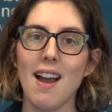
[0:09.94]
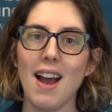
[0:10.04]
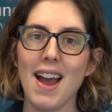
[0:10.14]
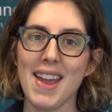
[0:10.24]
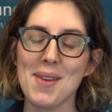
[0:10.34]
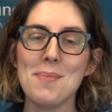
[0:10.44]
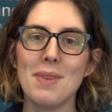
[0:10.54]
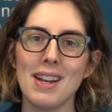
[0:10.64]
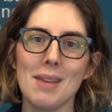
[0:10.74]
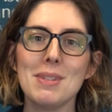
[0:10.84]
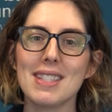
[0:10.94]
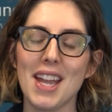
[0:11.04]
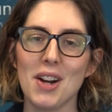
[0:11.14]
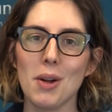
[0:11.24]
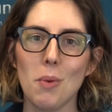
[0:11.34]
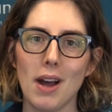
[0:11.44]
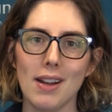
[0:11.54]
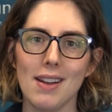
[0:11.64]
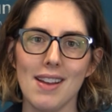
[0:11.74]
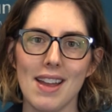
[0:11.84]
Hi, my name is Kara
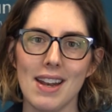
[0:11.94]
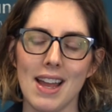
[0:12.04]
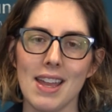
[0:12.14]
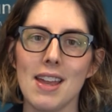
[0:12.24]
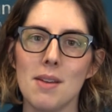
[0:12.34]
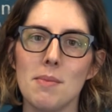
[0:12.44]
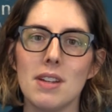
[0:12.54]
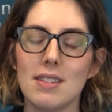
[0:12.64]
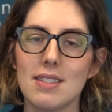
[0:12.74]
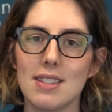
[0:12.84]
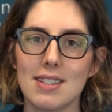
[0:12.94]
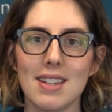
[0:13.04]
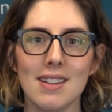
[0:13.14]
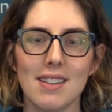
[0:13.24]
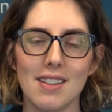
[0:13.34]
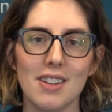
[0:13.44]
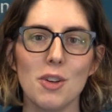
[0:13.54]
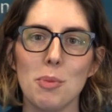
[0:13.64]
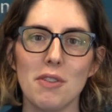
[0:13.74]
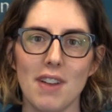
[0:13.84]
Wada, and I am an assistant clinical
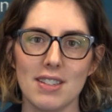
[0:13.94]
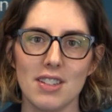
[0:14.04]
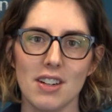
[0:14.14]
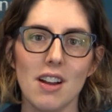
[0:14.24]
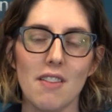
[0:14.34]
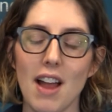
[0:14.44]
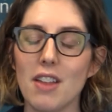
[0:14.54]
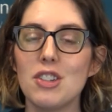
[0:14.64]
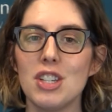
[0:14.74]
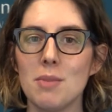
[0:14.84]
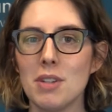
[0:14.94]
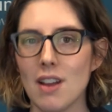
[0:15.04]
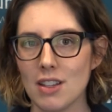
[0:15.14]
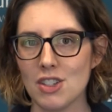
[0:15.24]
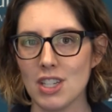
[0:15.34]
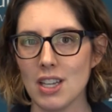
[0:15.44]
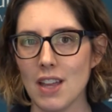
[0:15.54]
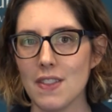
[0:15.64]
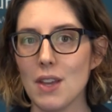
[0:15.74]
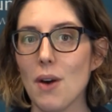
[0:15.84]
professor of allergy immunology
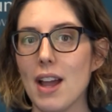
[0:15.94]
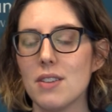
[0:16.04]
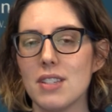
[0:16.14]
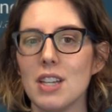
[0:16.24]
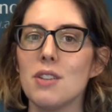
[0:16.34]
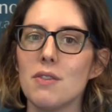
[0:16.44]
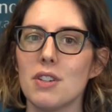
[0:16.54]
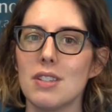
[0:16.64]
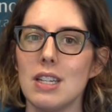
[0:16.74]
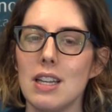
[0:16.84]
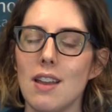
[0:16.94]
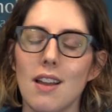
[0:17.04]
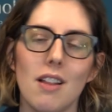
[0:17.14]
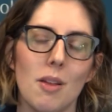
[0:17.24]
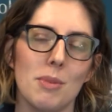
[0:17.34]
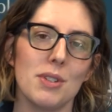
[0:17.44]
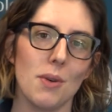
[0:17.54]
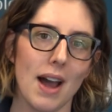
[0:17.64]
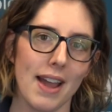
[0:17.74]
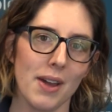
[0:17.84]
at The Ohio State University in Columbus,
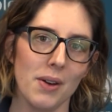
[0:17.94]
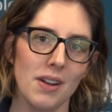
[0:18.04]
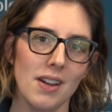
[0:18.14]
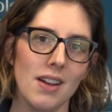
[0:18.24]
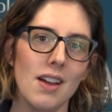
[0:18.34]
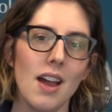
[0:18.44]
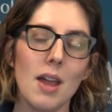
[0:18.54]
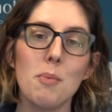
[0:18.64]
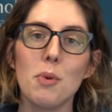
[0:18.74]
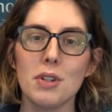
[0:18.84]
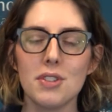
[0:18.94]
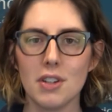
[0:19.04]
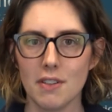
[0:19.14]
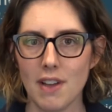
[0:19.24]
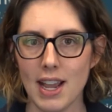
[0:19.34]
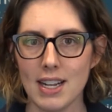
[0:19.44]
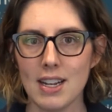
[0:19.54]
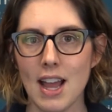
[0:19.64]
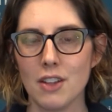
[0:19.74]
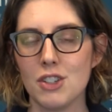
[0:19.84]
Ohio. I'm board certified in
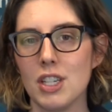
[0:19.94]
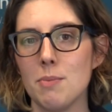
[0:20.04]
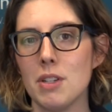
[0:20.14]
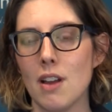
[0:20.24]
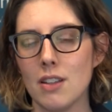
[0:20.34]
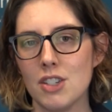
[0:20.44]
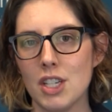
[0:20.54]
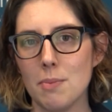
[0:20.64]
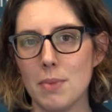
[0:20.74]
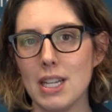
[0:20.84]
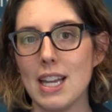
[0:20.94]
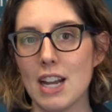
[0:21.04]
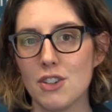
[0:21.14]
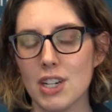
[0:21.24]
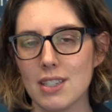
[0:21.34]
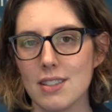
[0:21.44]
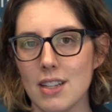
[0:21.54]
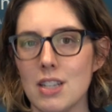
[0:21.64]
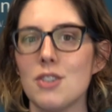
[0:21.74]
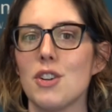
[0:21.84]
allergy immunology, pediatrics,
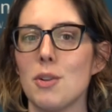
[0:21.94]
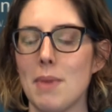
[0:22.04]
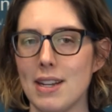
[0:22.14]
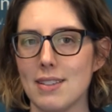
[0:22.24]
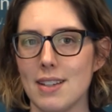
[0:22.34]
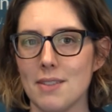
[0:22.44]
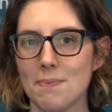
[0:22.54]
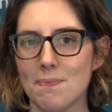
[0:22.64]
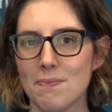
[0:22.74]
and internal medicine.